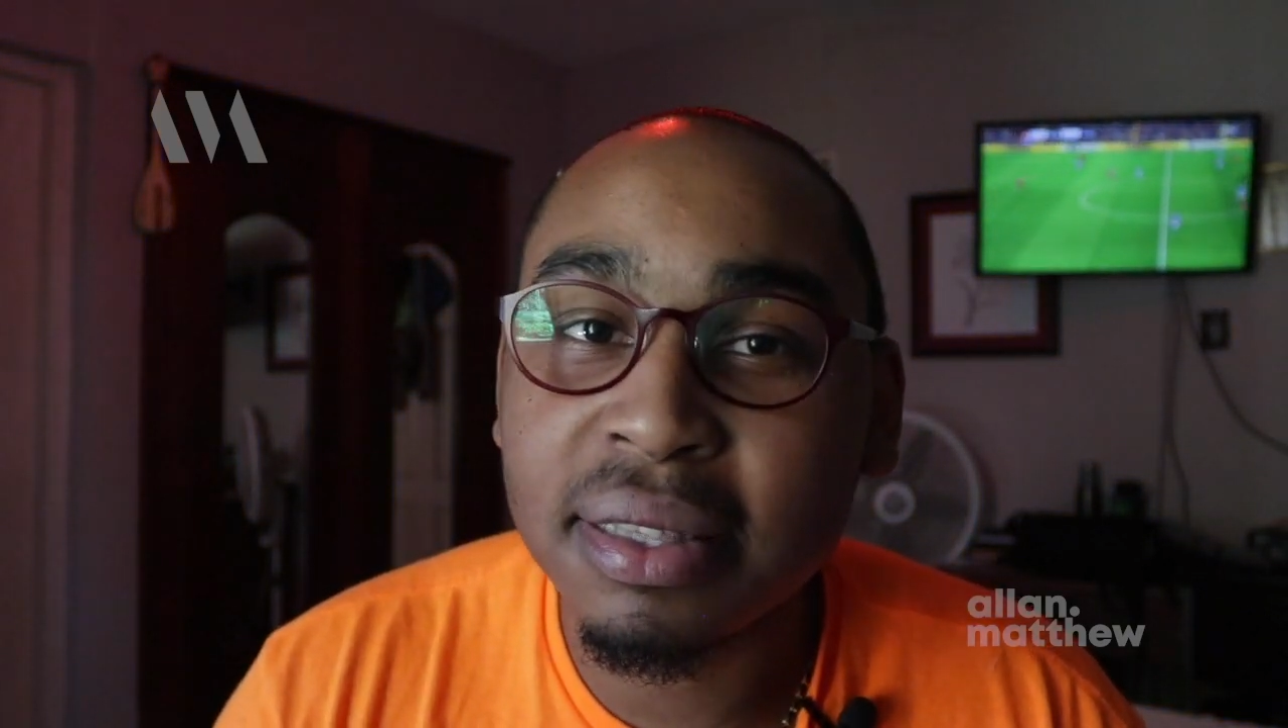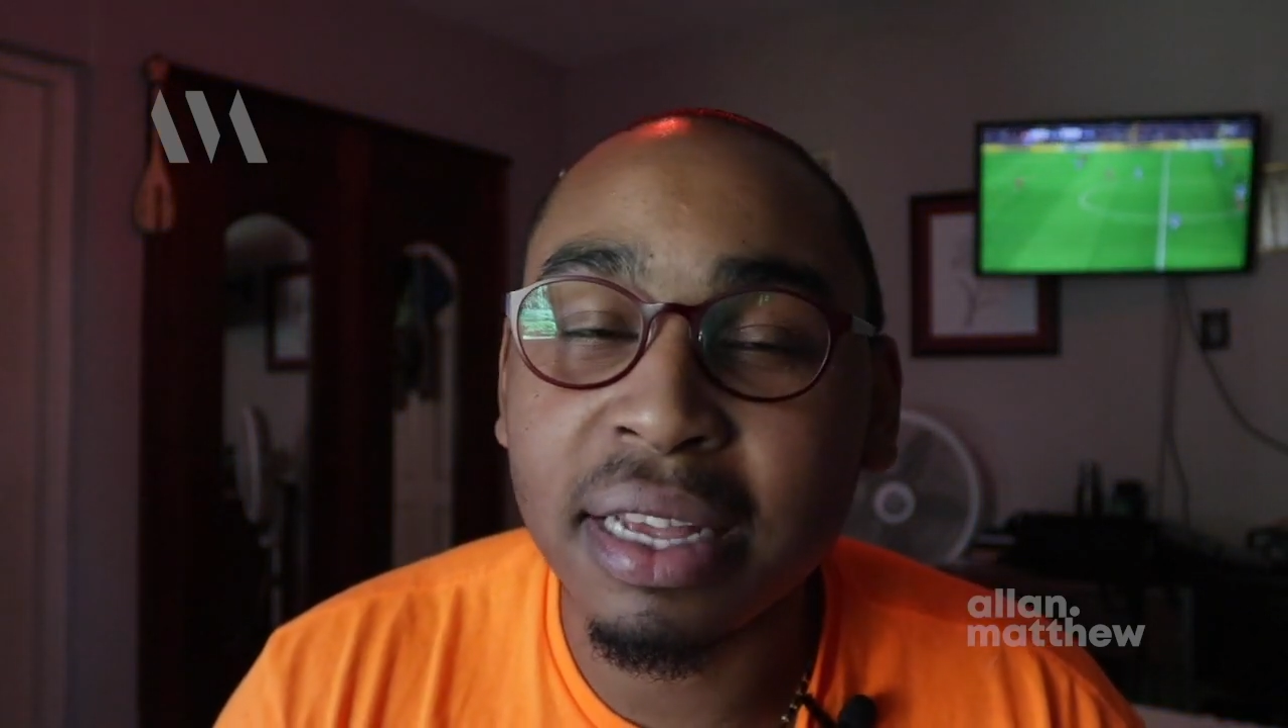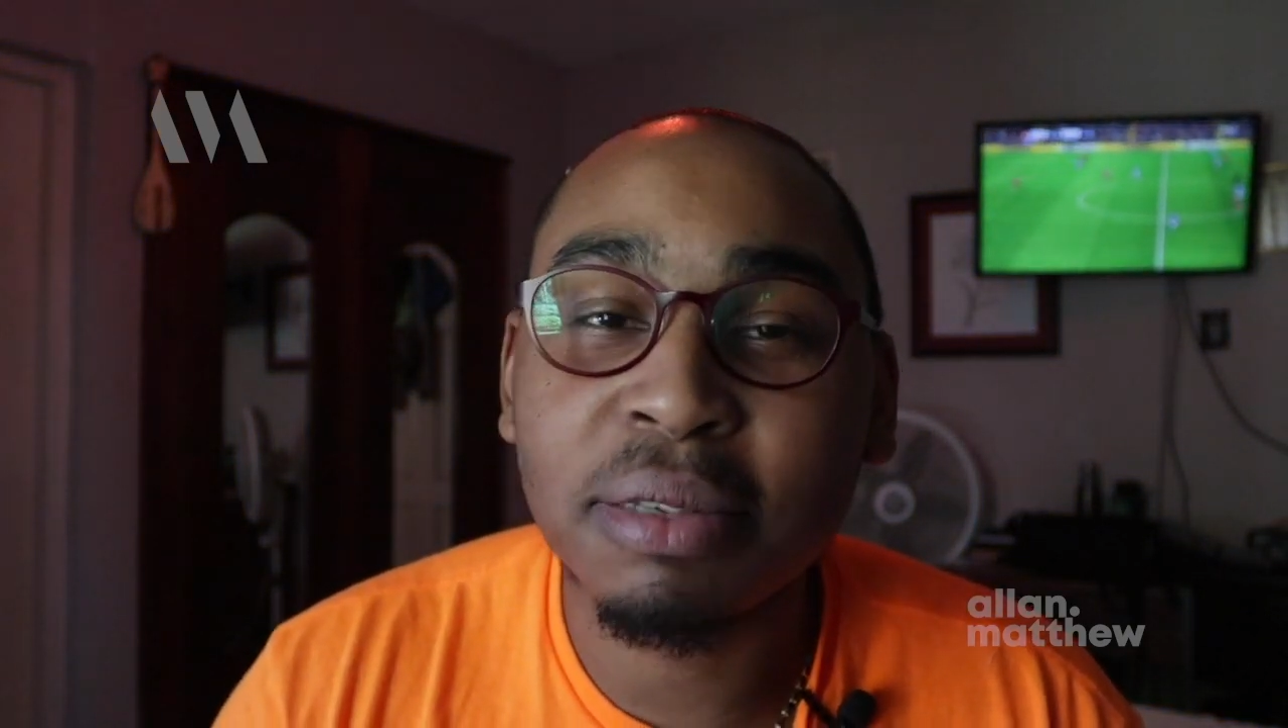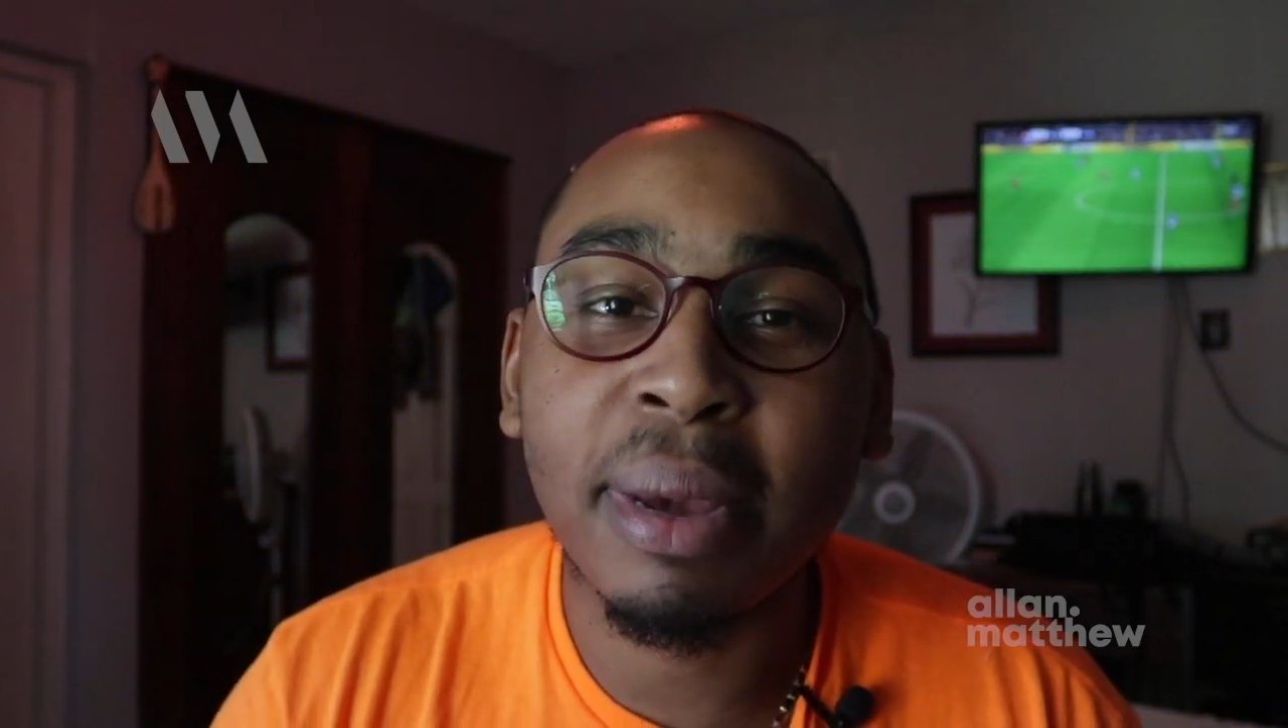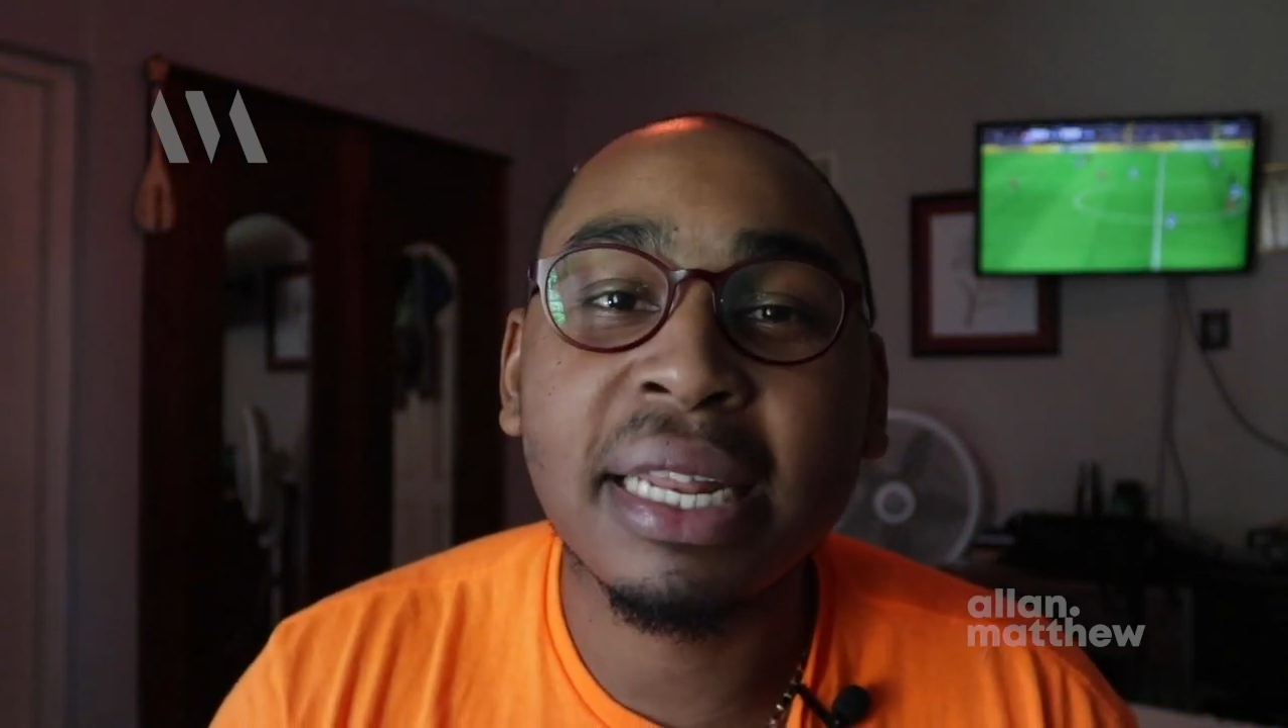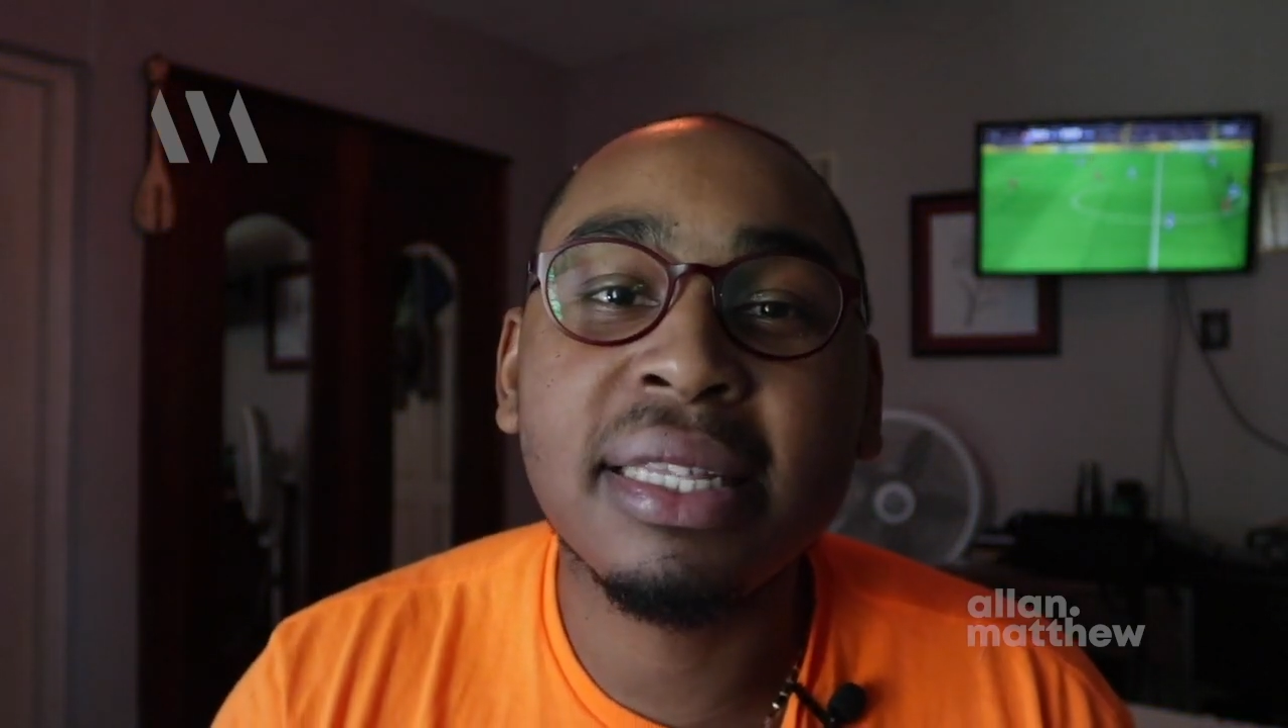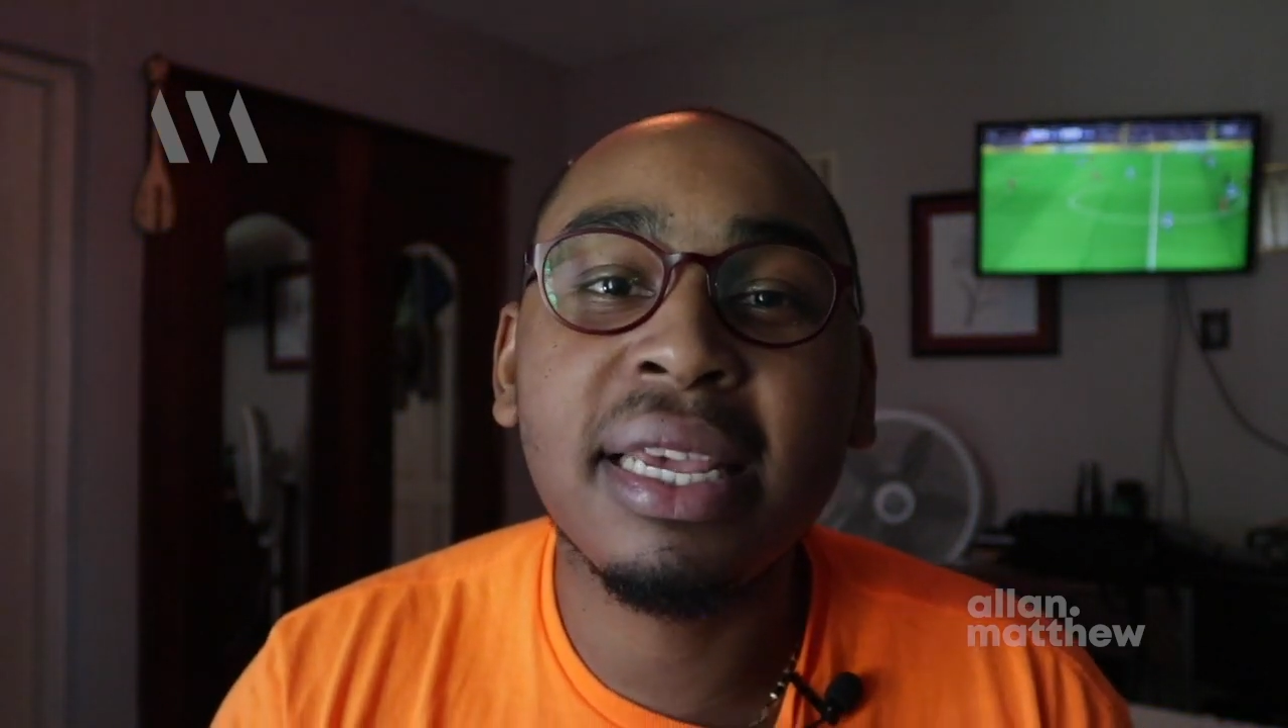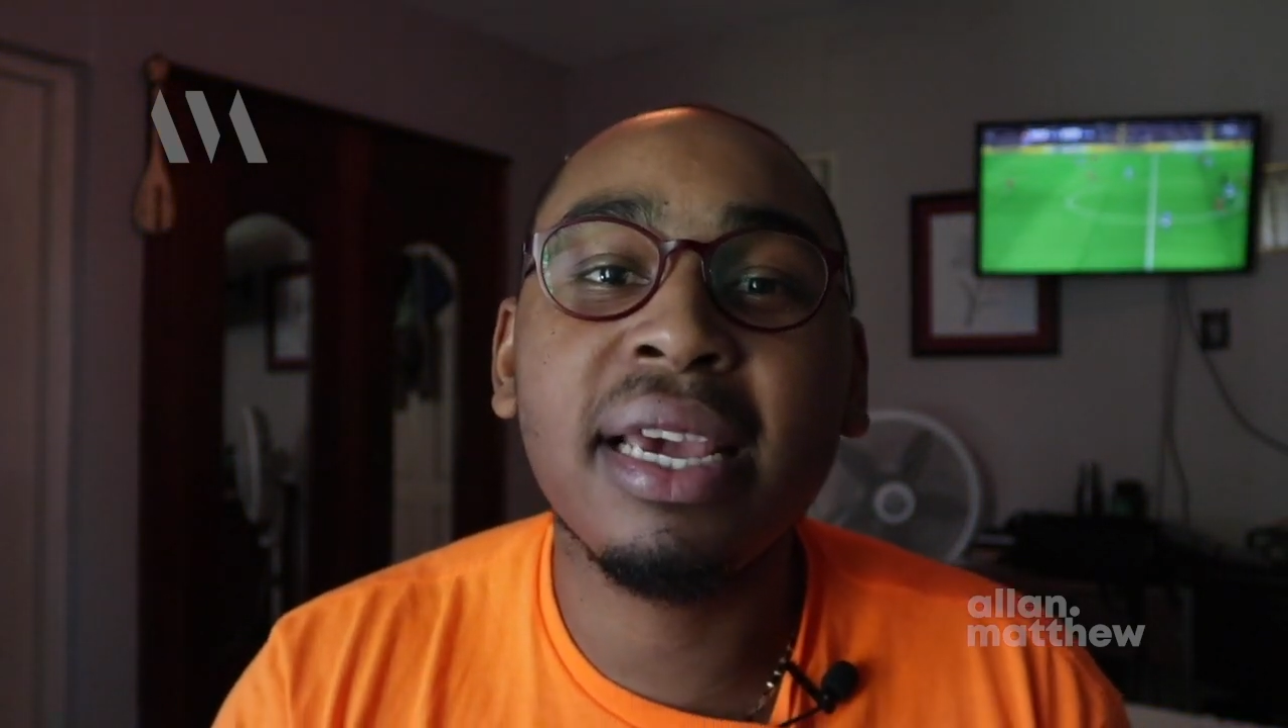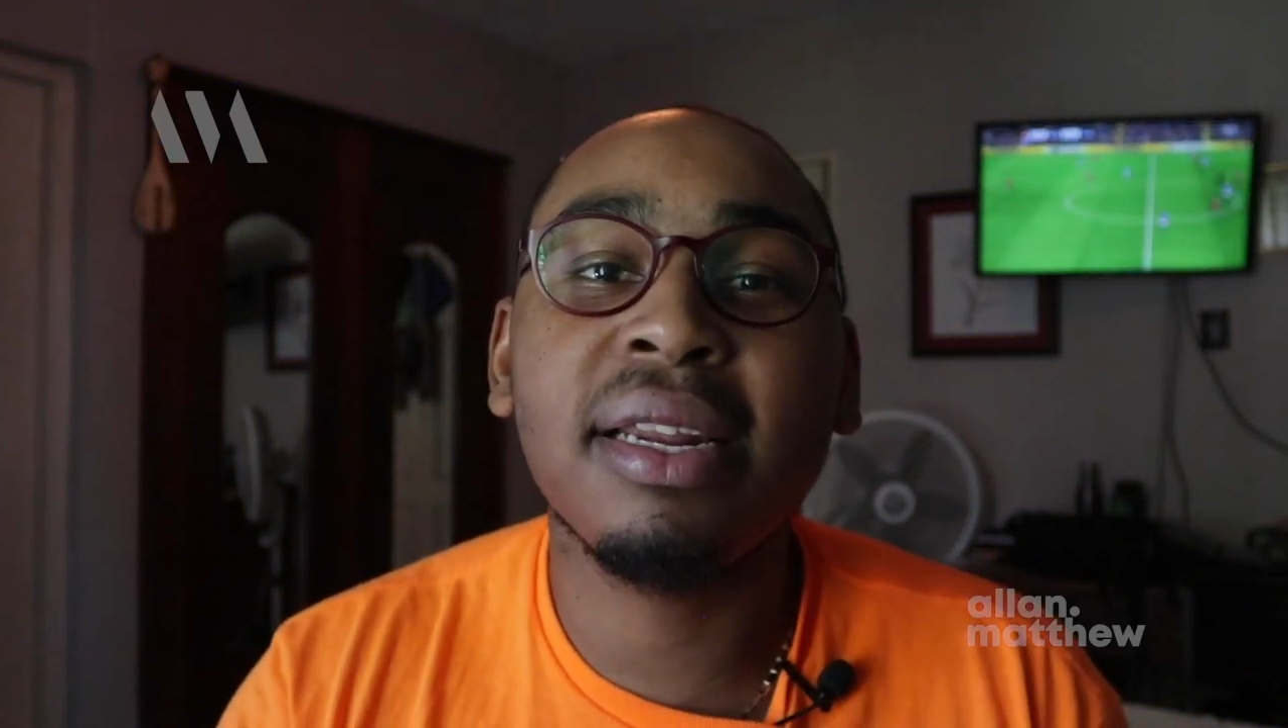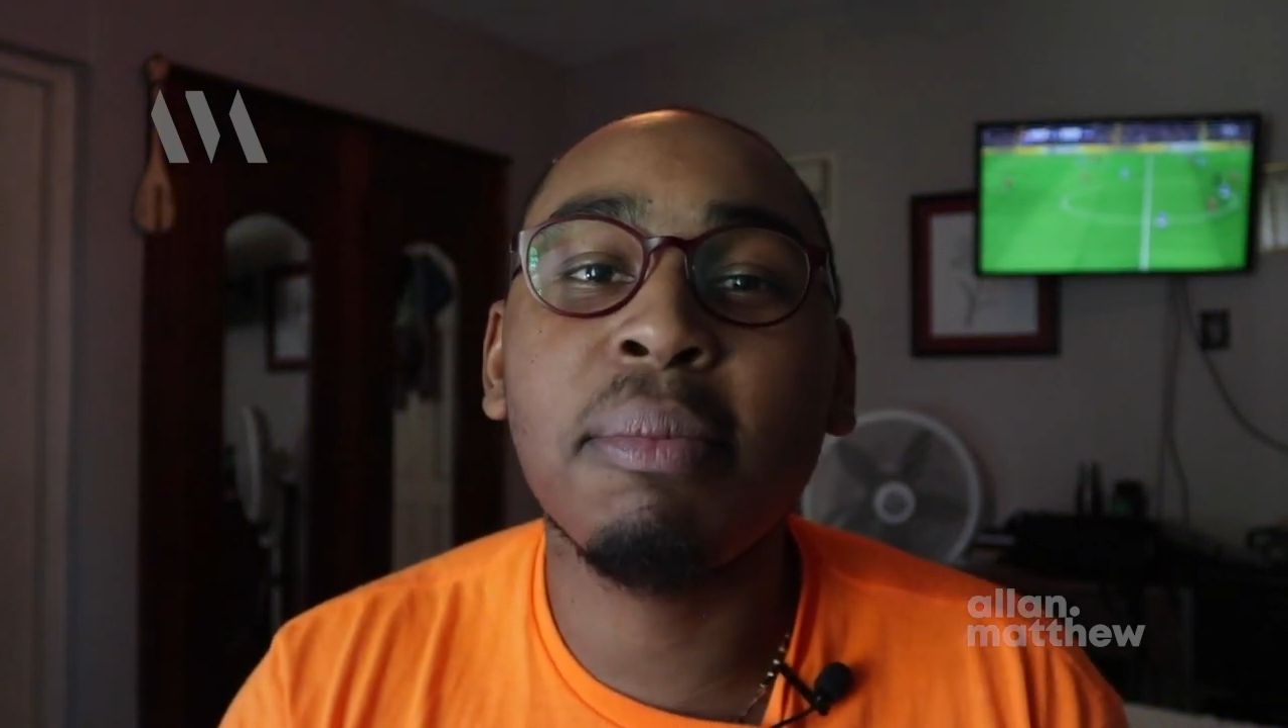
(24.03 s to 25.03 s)
that's my
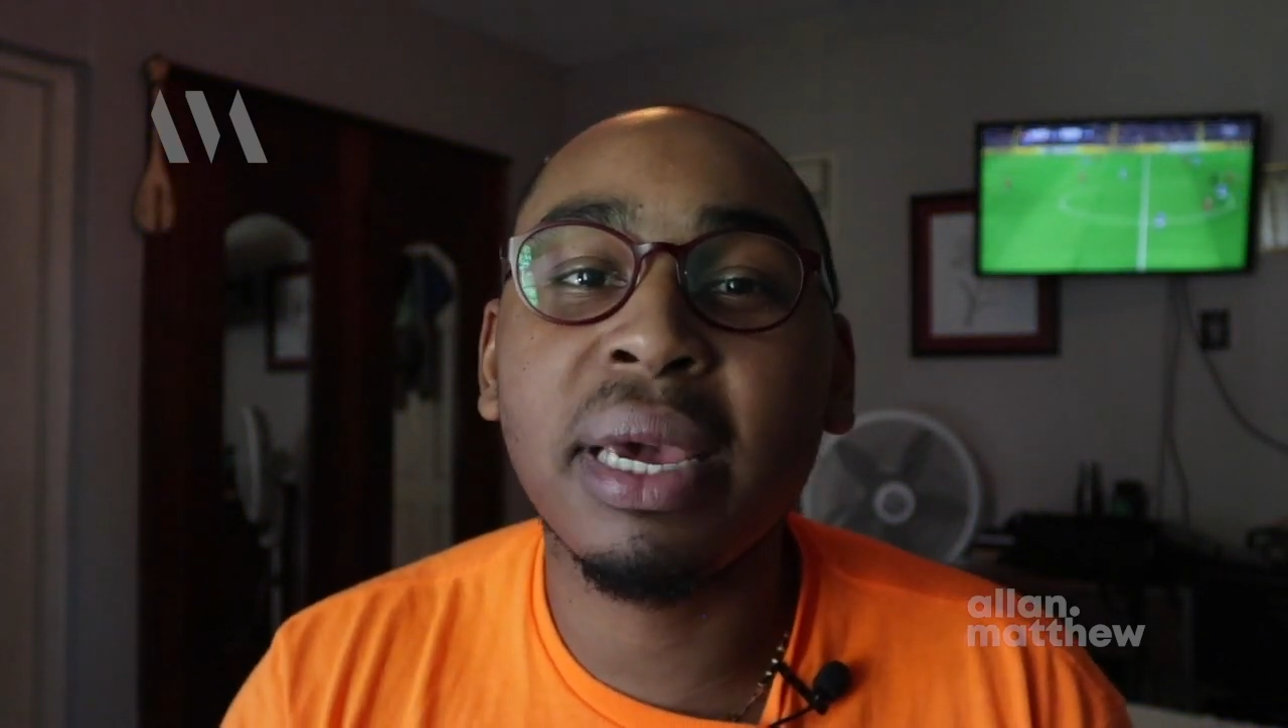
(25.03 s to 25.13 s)
daily